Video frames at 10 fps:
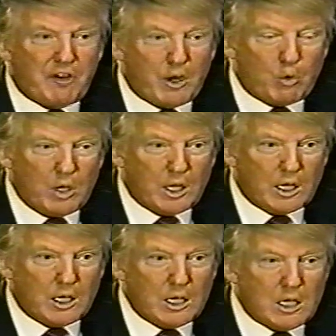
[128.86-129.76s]
I
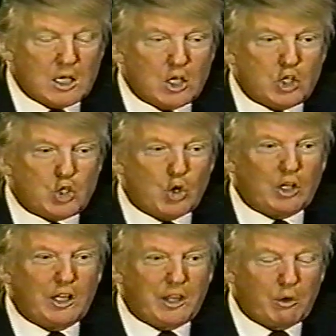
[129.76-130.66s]
run,
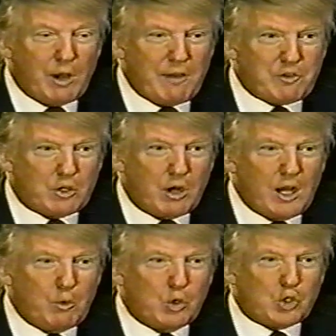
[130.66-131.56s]
shortly thereafter, I
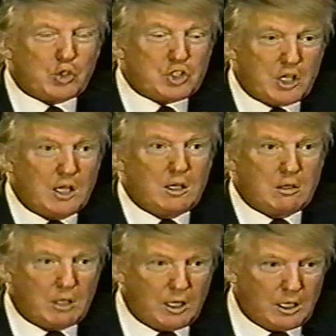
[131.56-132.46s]
will send
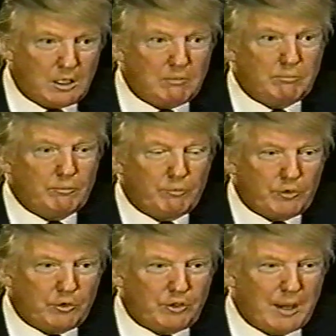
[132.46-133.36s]
a
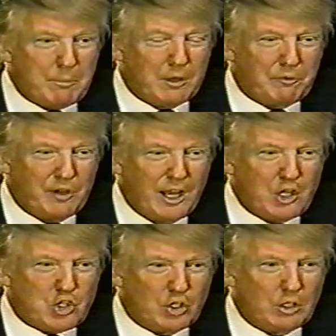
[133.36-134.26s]
statement of
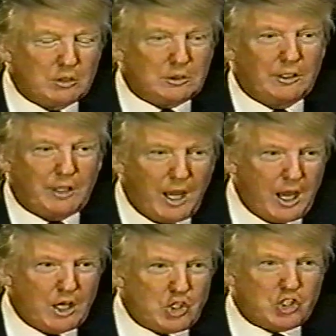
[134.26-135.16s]
financial and
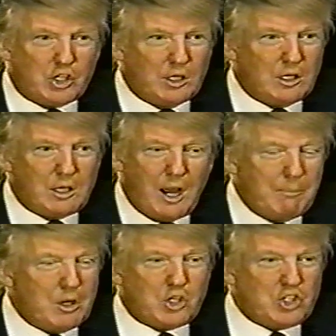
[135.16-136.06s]
cash and how
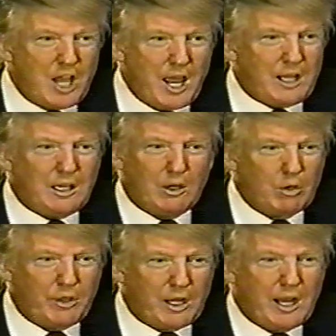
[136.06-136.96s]
much debt and all
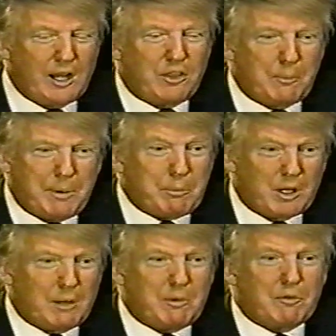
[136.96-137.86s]
that, and I think people are going
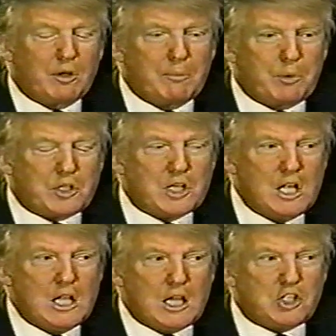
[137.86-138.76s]
to be very impressed.
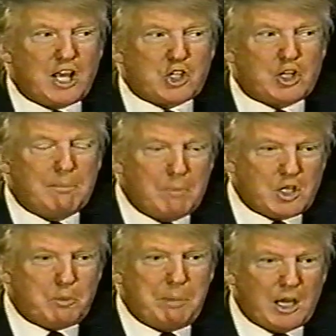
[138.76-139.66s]
It's actually
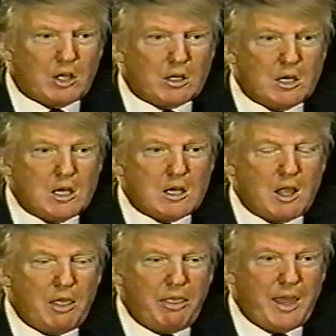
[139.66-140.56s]
much bigger
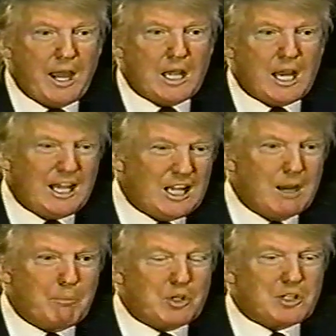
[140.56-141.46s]
than any
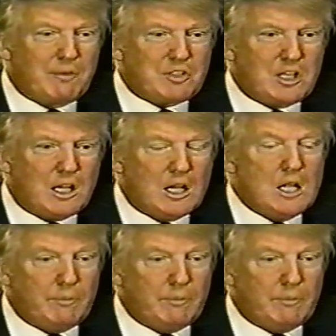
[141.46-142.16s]
numbers I've seen.